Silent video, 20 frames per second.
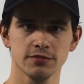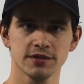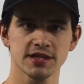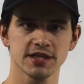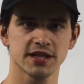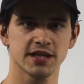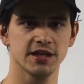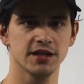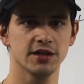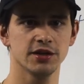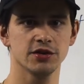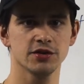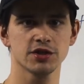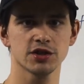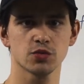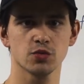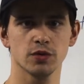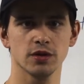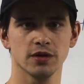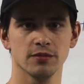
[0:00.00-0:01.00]

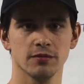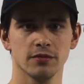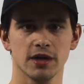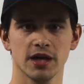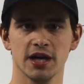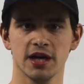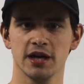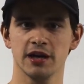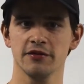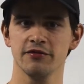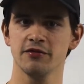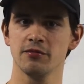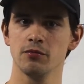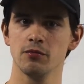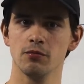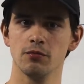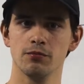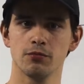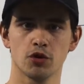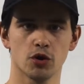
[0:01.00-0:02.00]
skaters will have
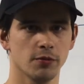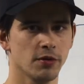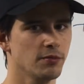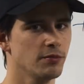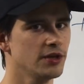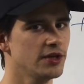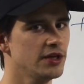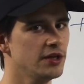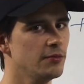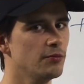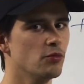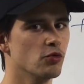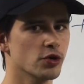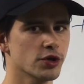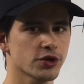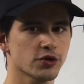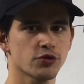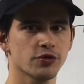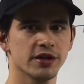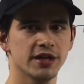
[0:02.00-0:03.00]
probably
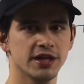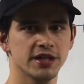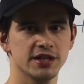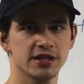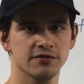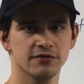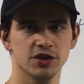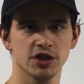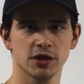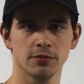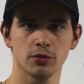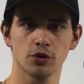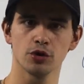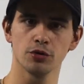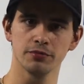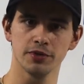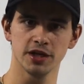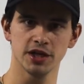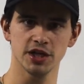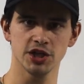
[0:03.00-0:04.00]
more creative jump
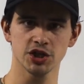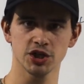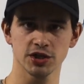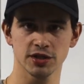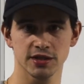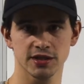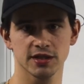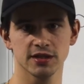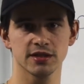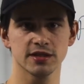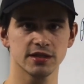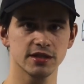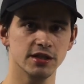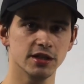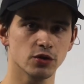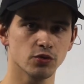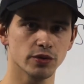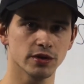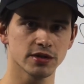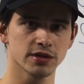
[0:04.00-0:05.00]
combinations and
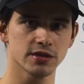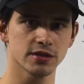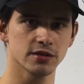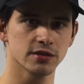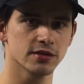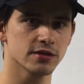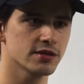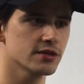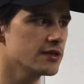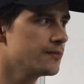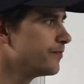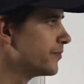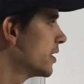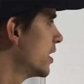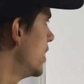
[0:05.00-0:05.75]
sequences.